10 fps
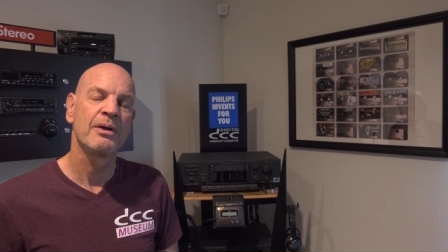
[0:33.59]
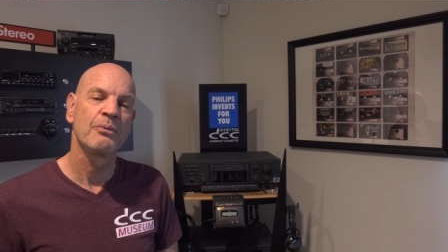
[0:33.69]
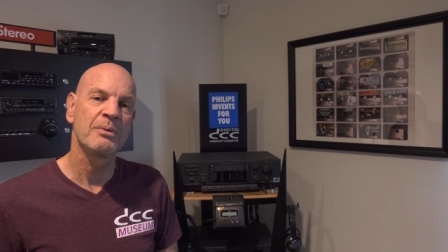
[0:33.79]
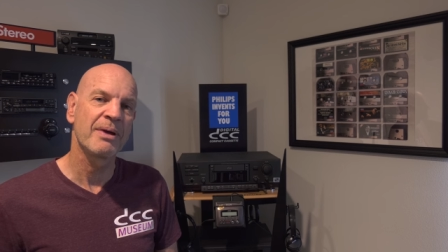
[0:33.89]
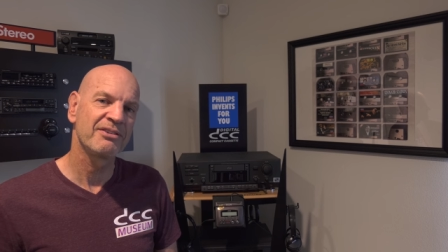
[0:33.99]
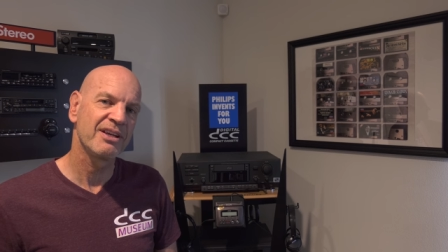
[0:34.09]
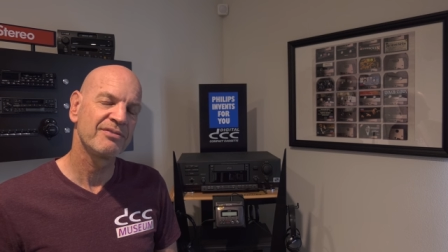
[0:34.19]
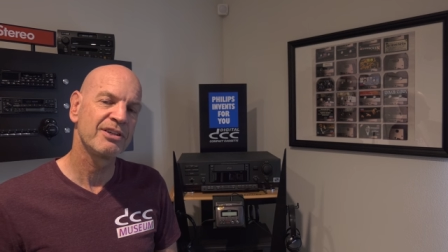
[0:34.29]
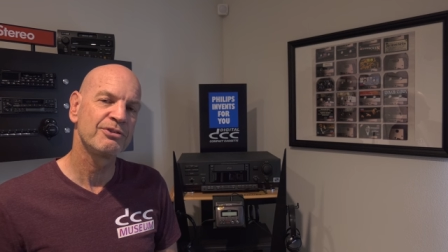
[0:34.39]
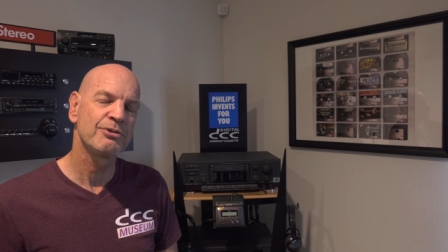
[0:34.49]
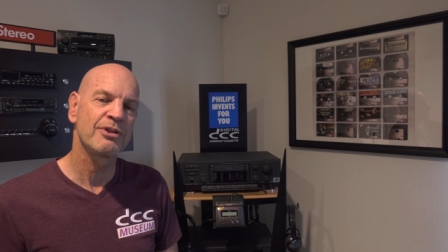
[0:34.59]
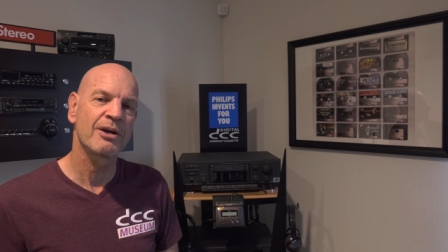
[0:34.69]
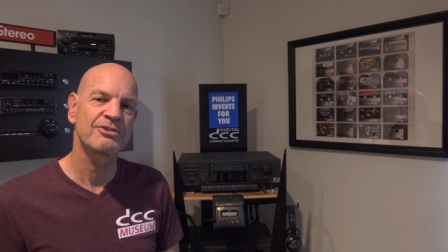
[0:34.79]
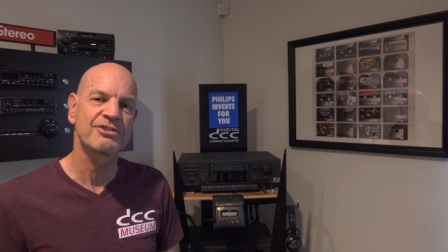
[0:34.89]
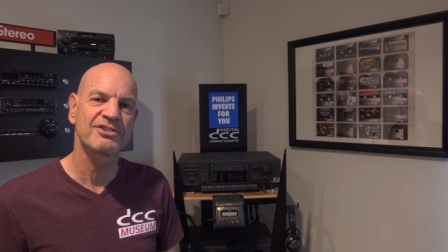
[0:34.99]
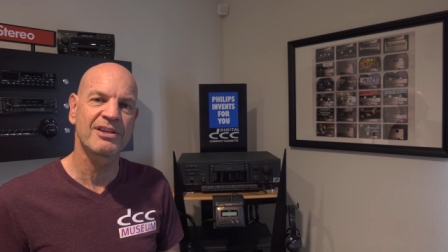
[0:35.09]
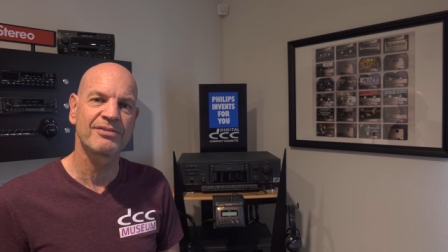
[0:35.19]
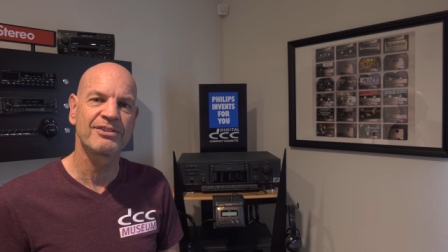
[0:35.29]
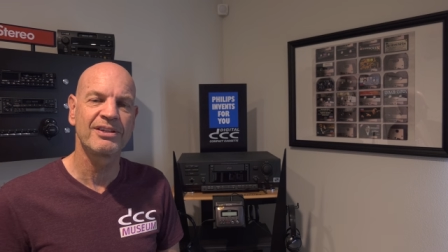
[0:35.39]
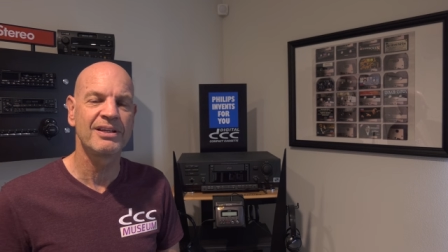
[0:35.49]
We met David in
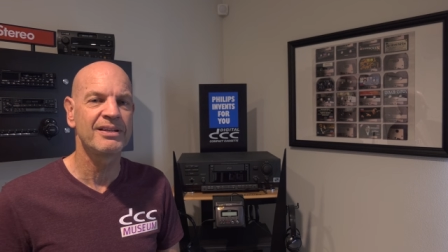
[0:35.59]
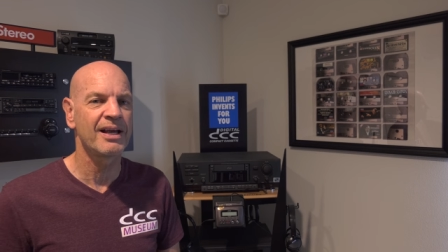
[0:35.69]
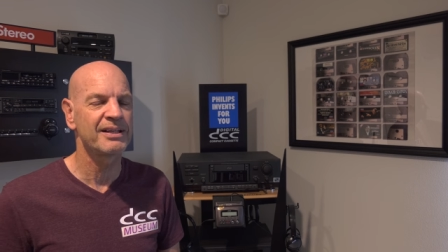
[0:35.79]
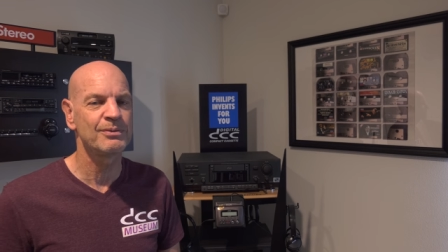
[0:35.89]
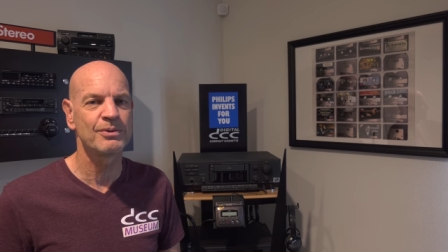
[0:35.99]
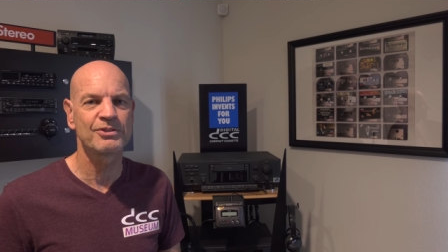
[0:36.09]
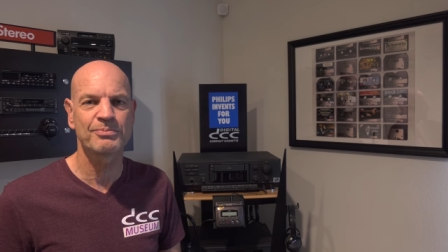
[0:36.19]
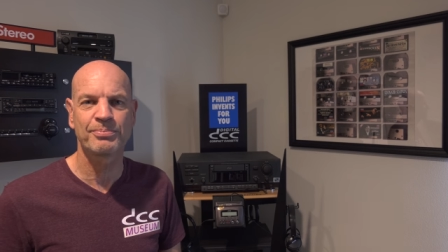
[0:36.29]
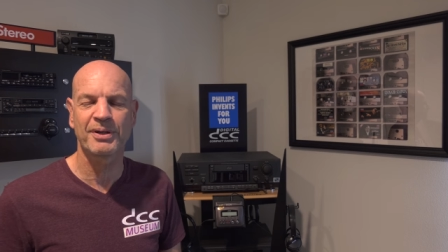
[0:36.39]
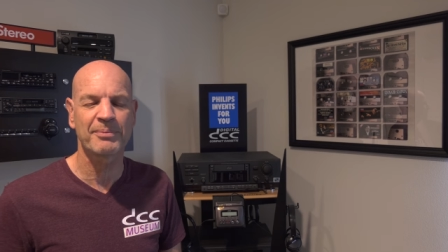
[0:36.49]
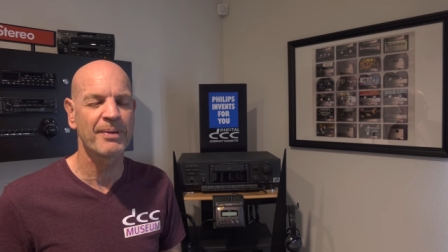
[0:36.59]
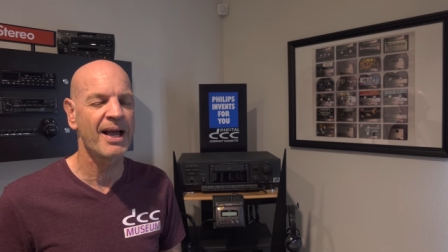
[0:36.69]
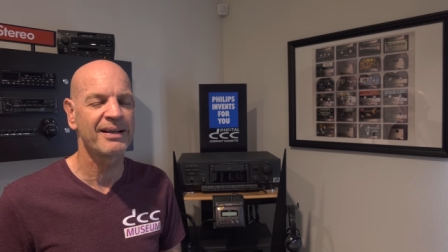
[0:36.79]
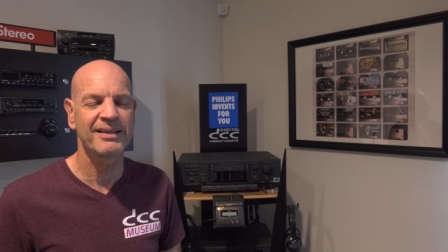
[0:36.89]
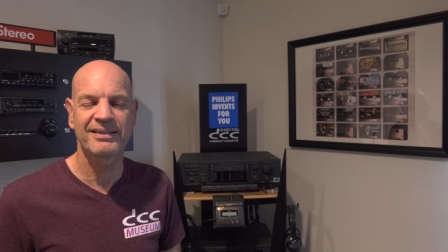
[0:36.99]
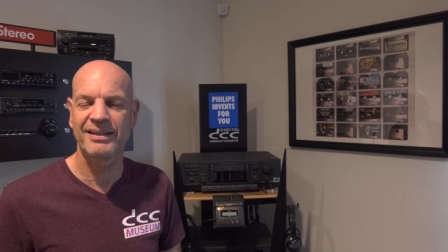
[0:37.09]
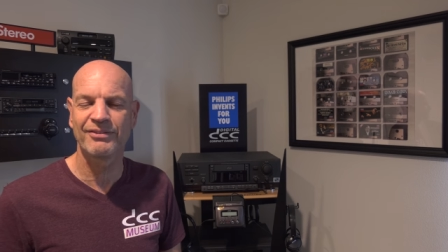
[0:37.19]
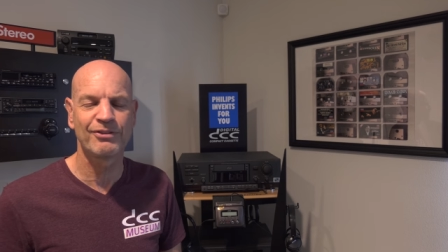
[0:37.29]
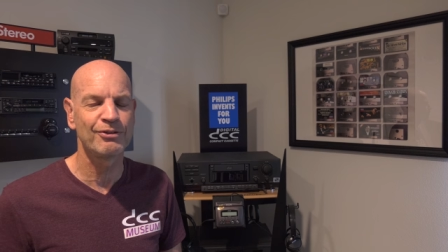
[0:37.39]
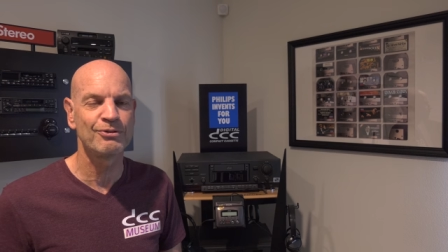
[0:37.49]
2017 and he was pragmatic,
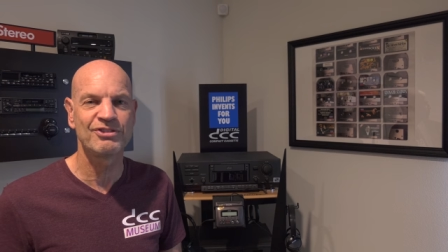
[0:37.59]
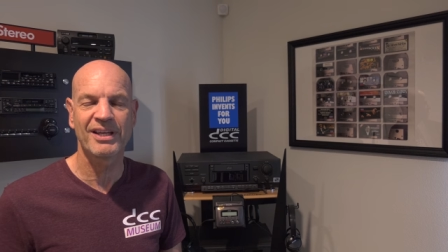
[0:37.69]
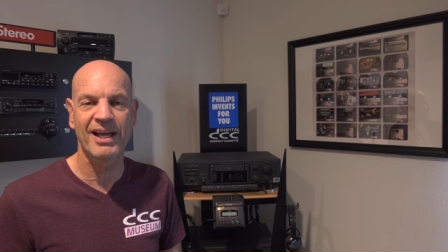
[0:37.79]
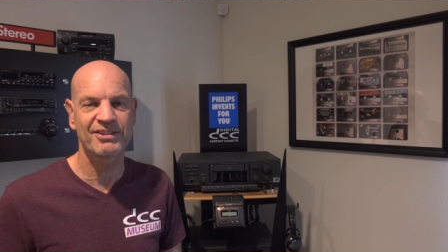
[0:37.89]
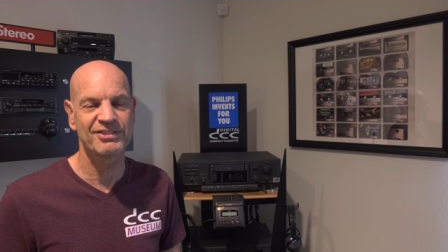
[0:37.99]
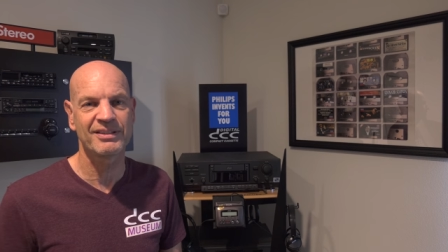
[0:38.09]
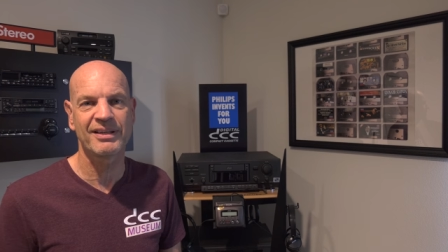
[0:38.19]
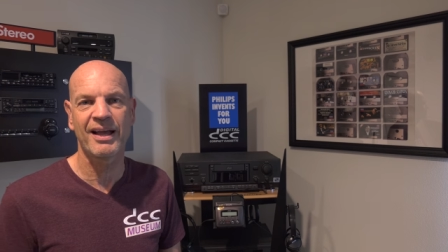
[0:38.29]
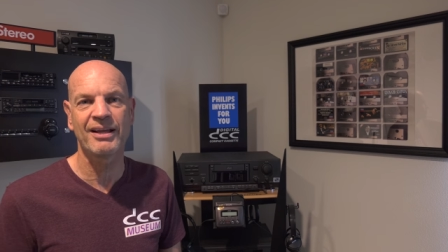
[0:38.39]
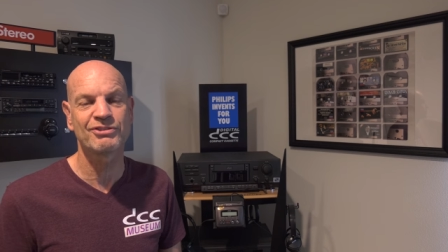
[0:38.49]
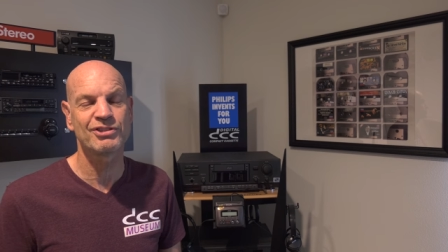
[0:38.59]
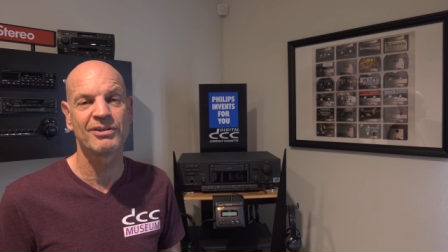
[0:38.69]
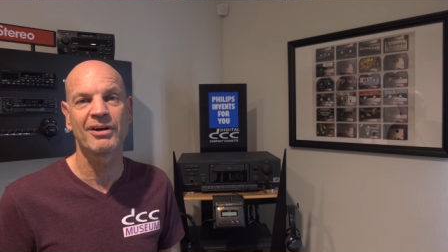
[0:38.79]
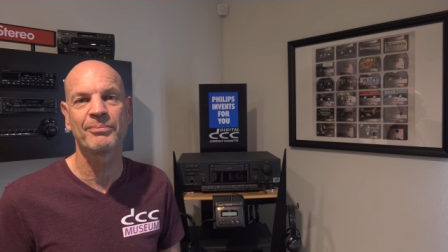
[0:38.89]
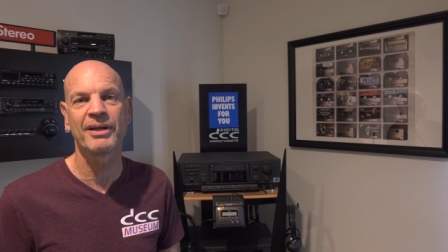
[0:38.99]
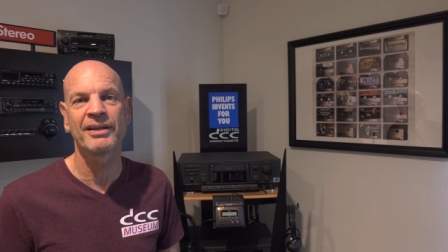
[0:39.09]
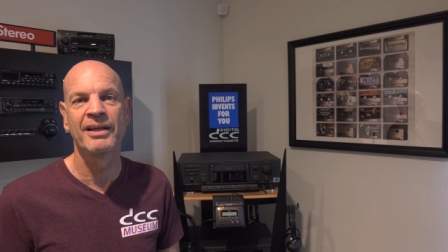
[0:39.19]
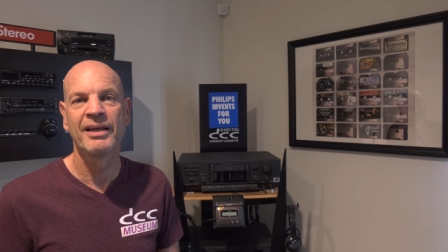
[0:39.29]
enthusiastic and charming